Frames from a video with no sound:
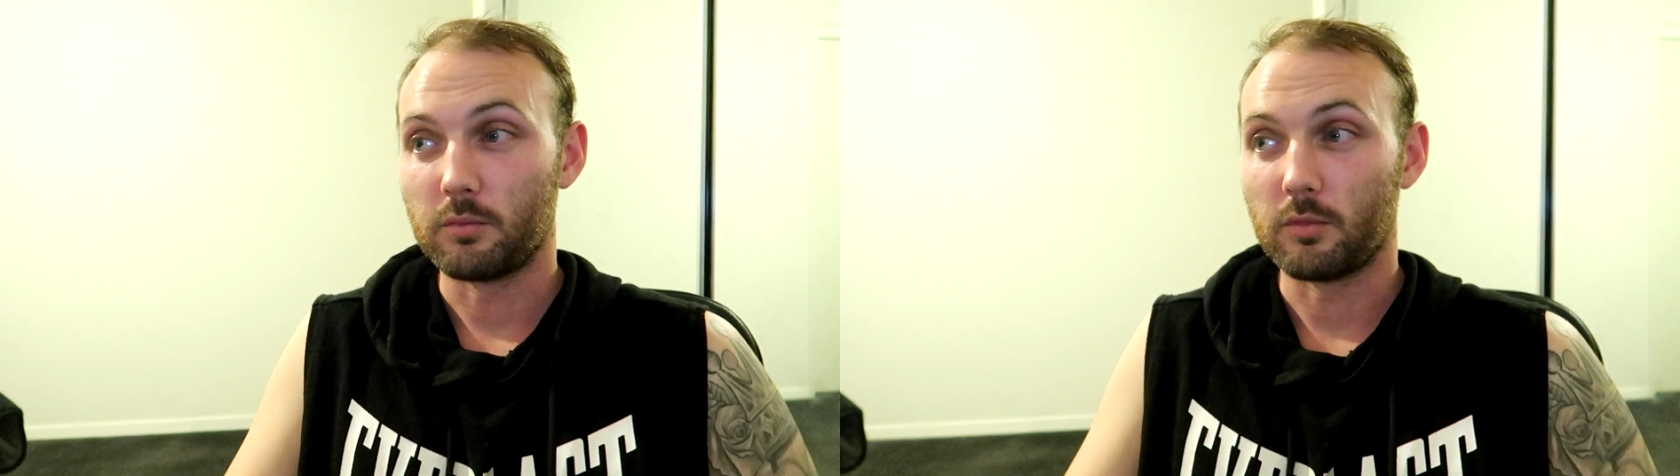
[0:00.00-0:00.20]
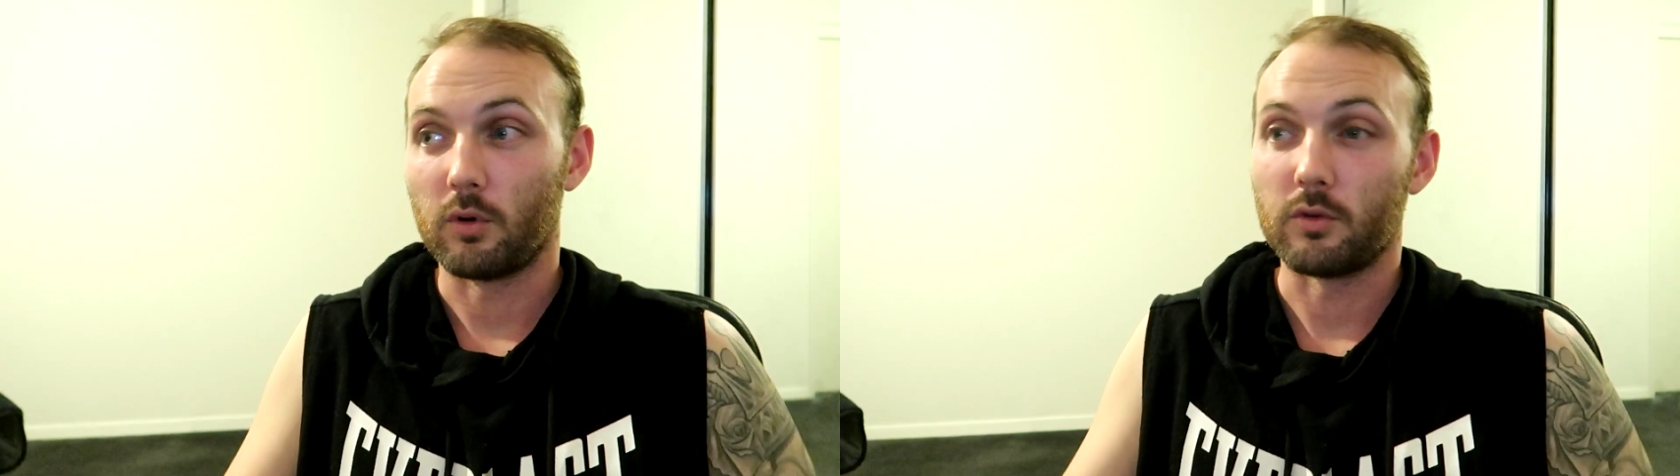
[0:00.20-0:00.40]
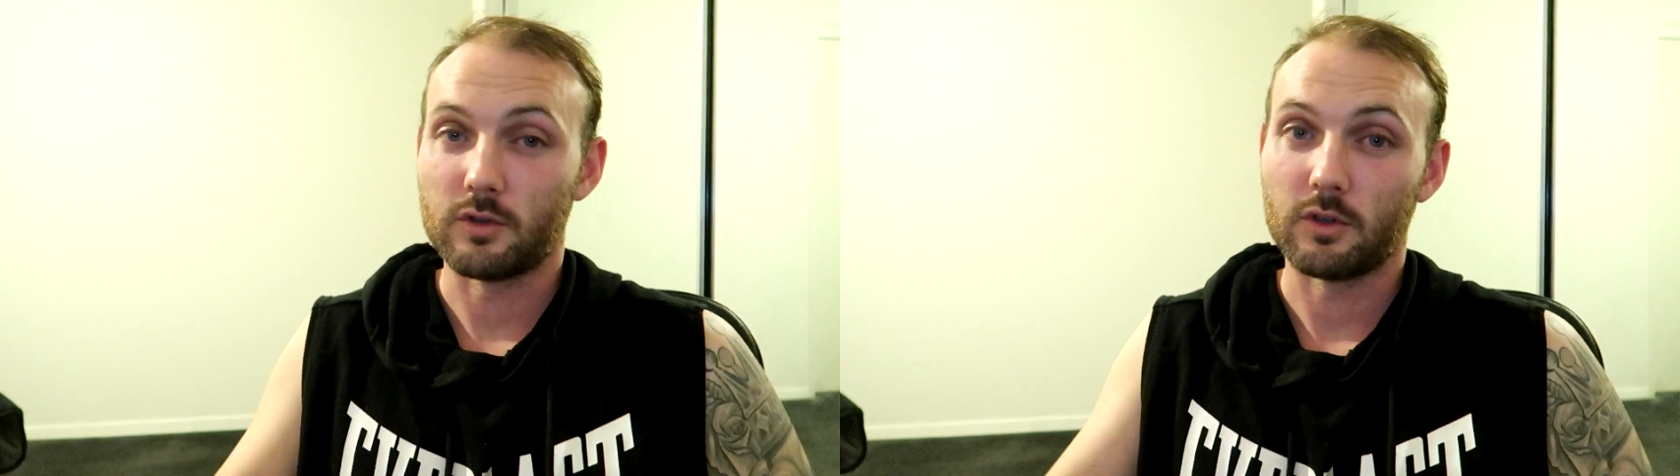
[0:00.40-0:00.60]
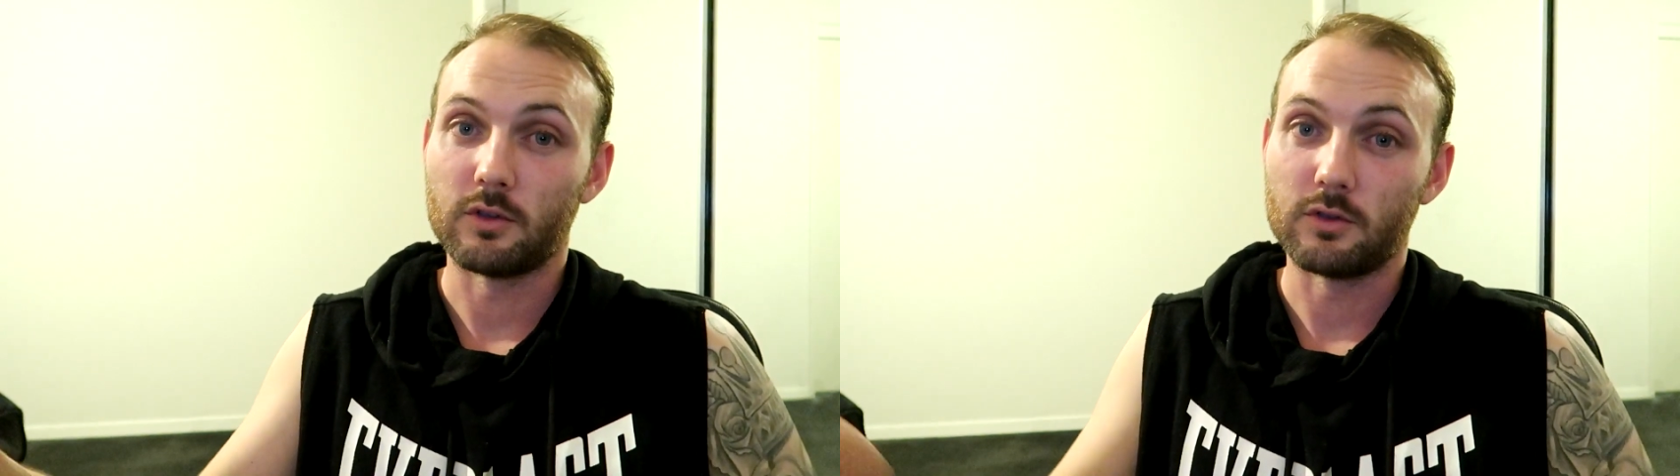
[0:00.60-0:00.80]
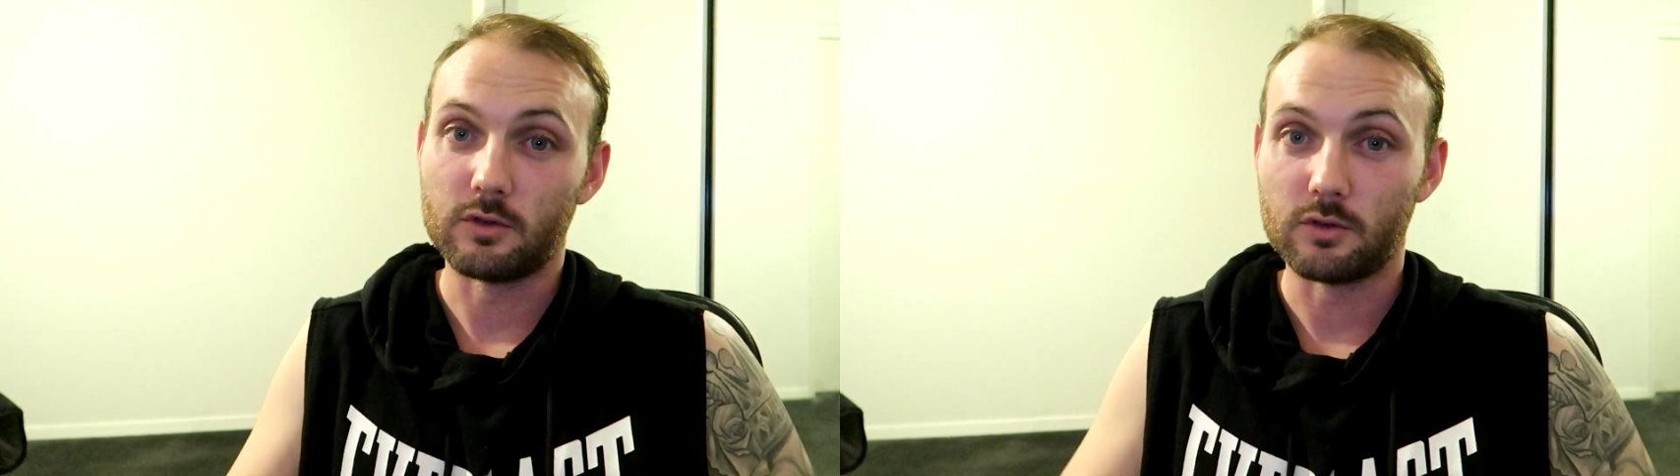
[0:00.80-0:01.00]
or to
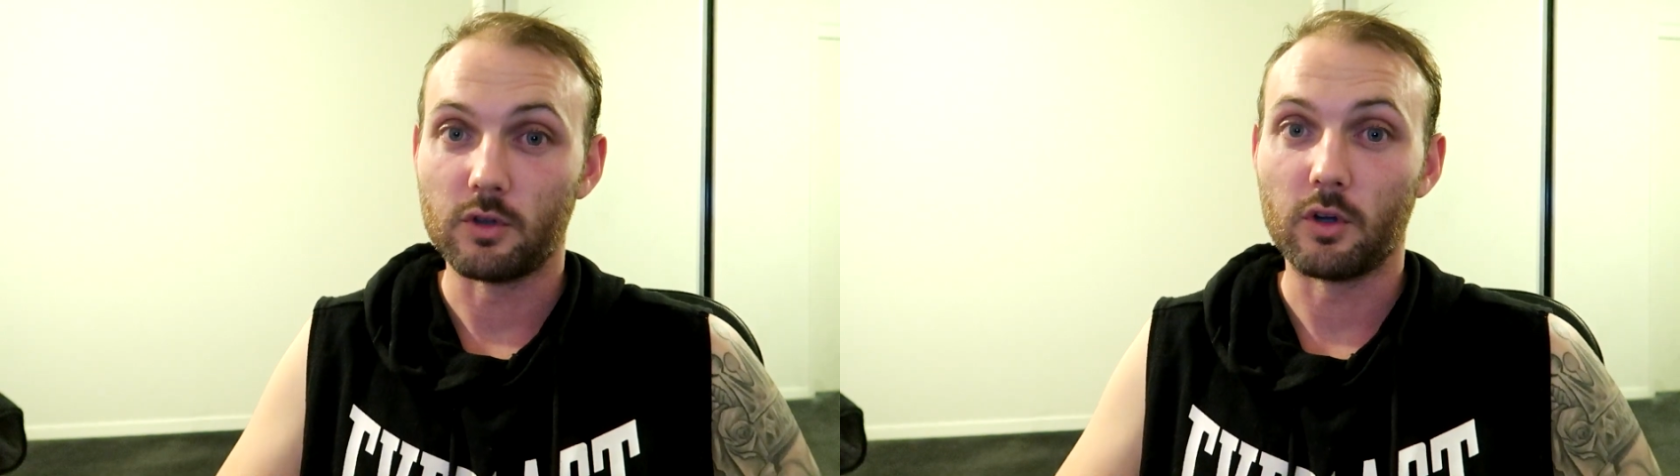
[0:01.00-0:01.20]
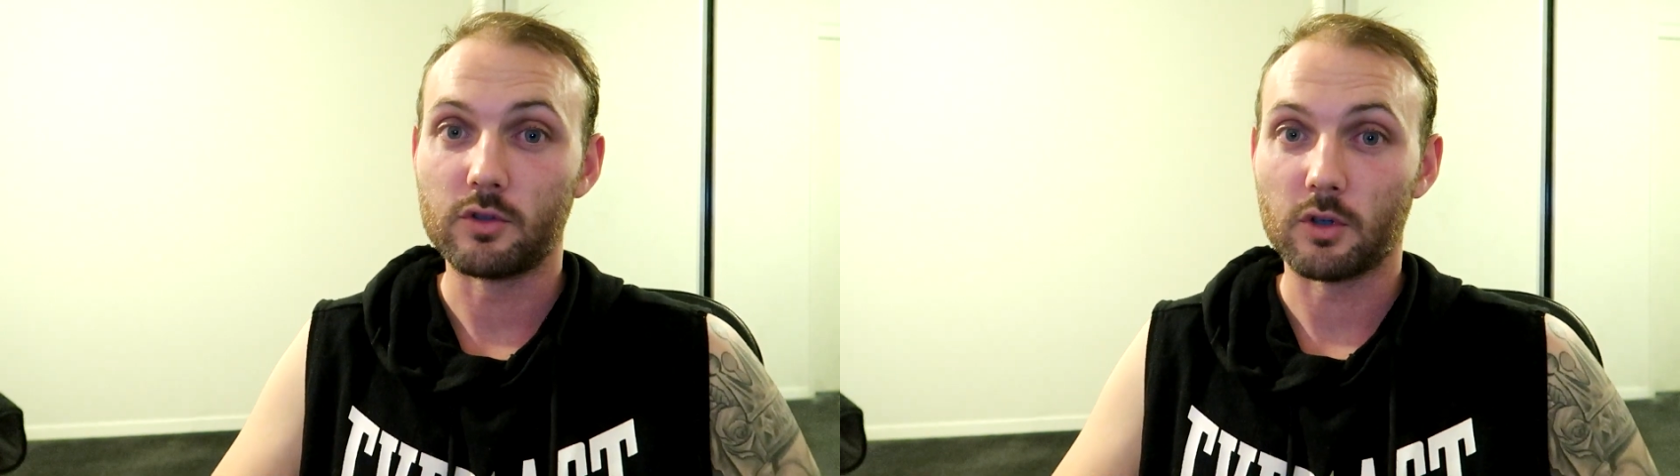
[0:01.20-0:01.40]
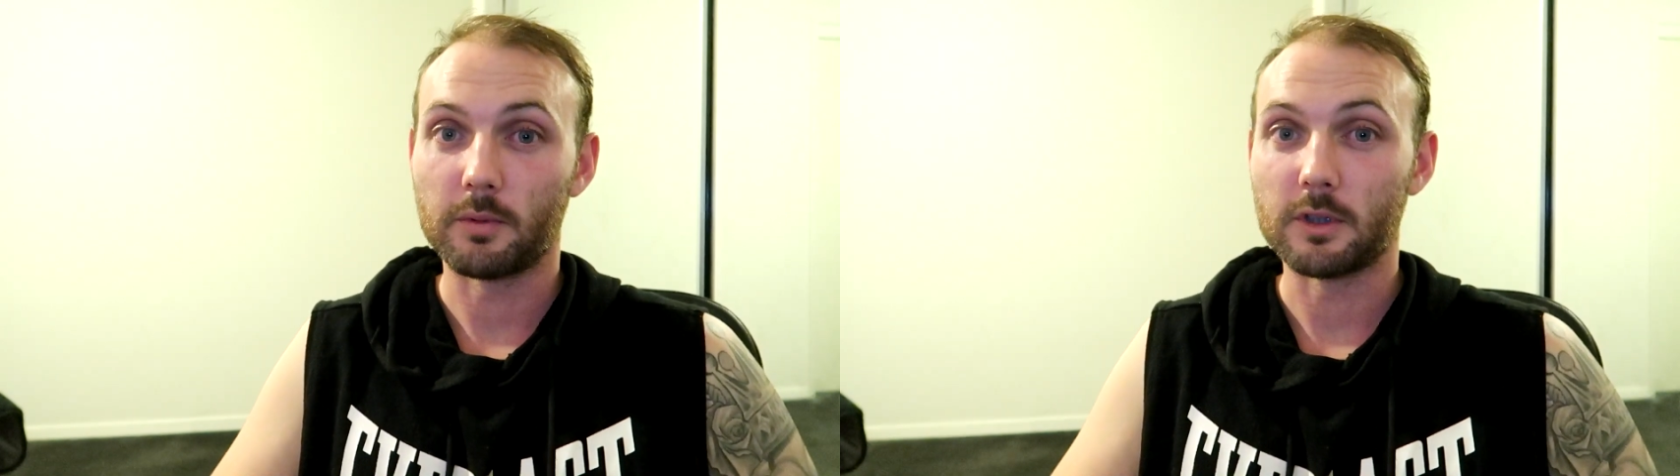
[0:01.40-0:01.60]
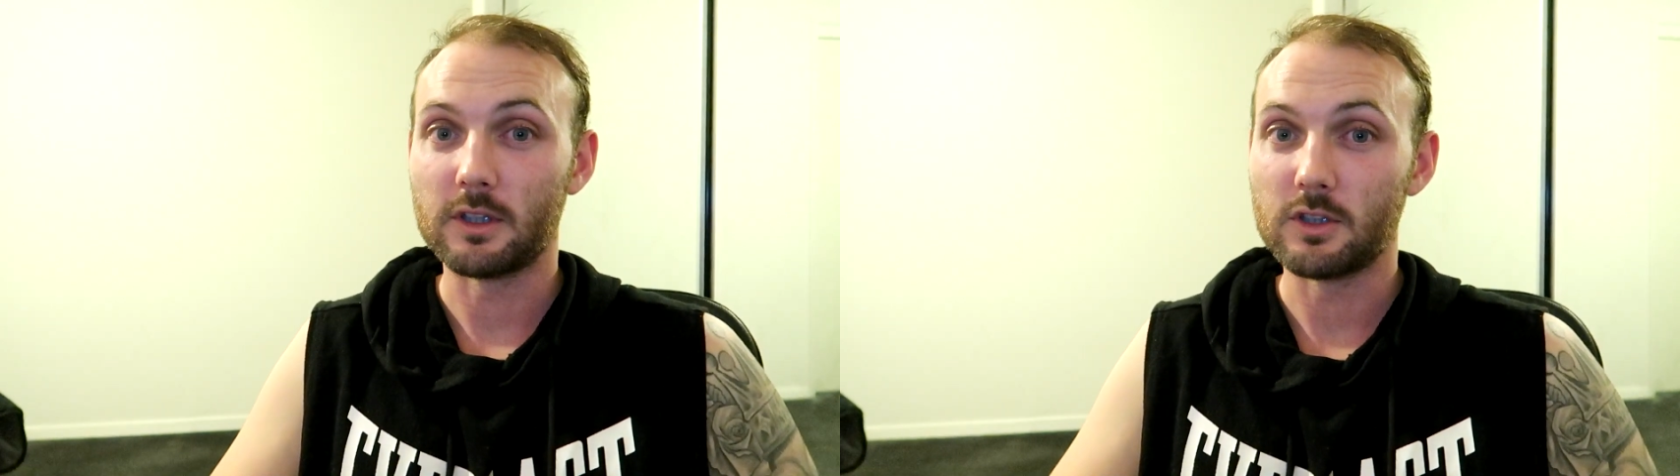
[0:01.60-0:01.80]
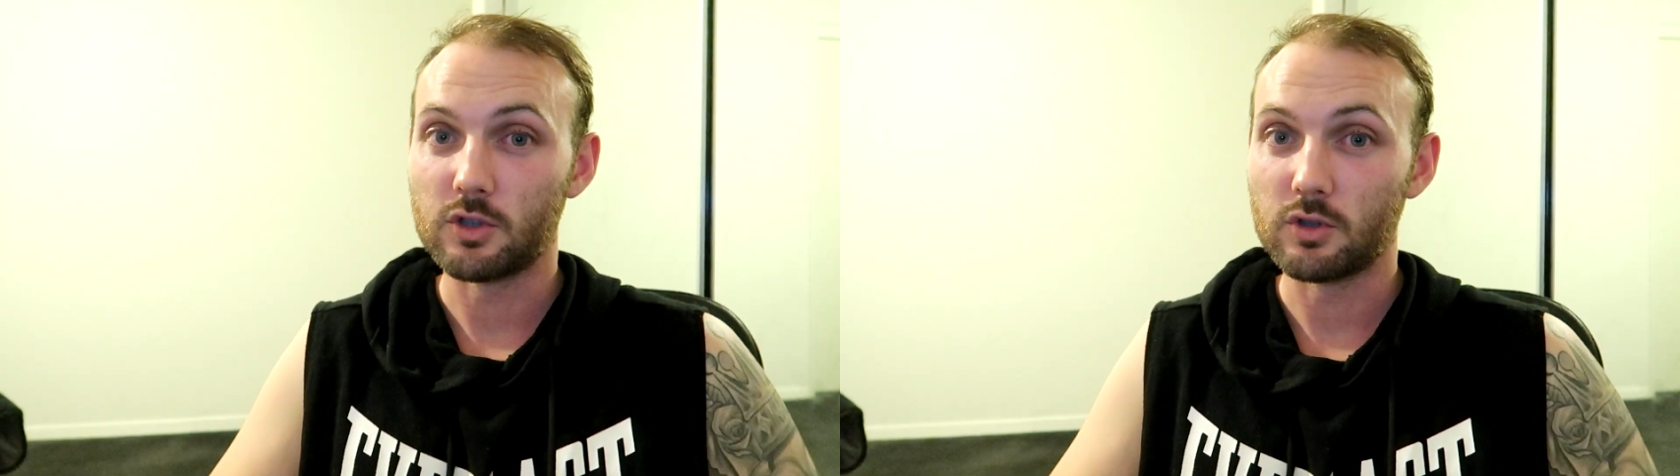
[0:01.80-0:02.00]
the dirt dropping
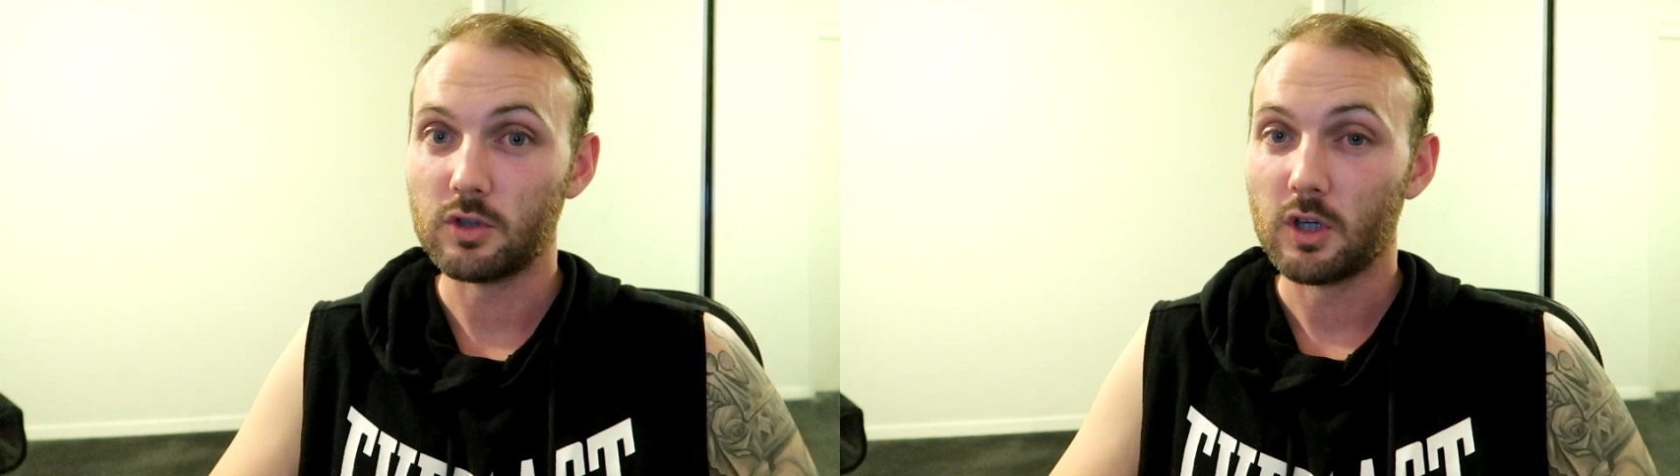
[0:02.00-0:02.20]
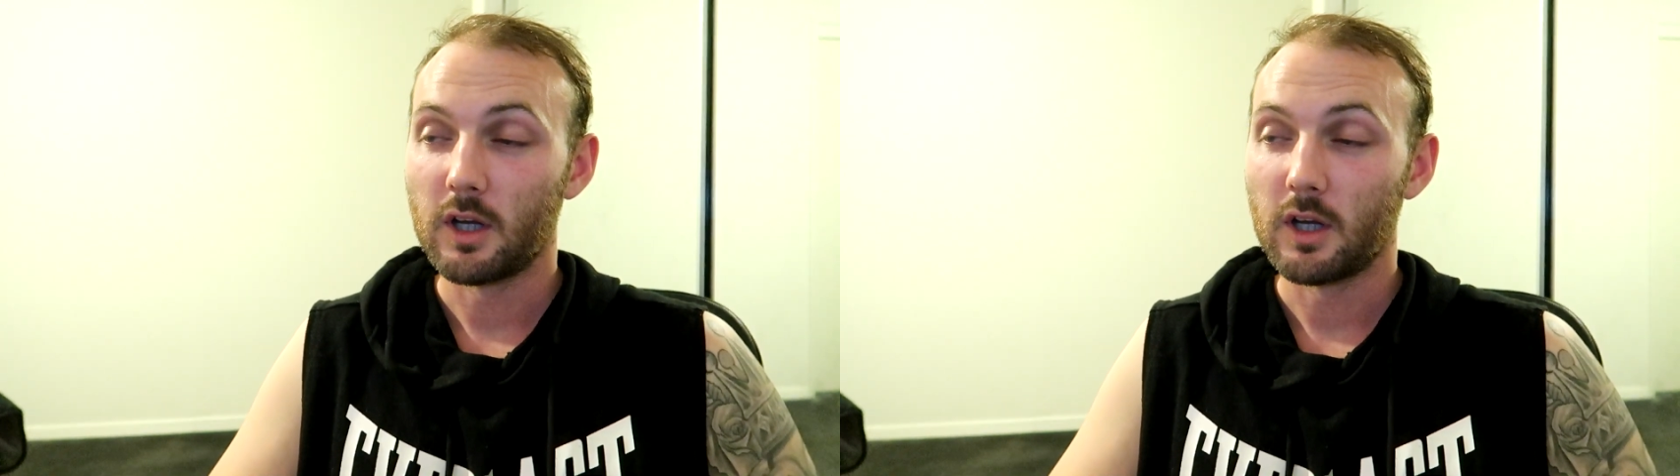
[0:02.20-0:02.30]
issue.